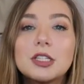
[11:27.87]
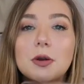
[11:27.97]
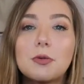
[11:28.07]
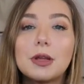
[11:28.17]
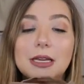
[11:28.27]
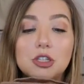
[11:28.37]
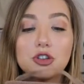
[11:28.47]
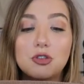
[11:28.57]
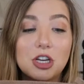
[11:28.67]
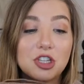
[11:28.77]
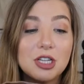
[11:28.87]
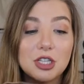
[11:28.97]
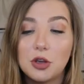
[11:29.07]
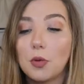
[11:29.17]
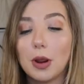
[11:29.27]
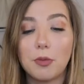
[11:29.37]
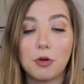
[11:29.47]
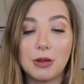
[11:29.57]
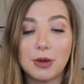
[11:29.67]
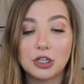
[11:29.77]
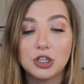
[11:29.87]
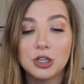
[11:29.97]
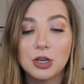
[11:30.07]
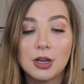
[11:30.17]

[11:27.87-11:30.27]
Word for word: so it really stretches. You can wear it pretty much,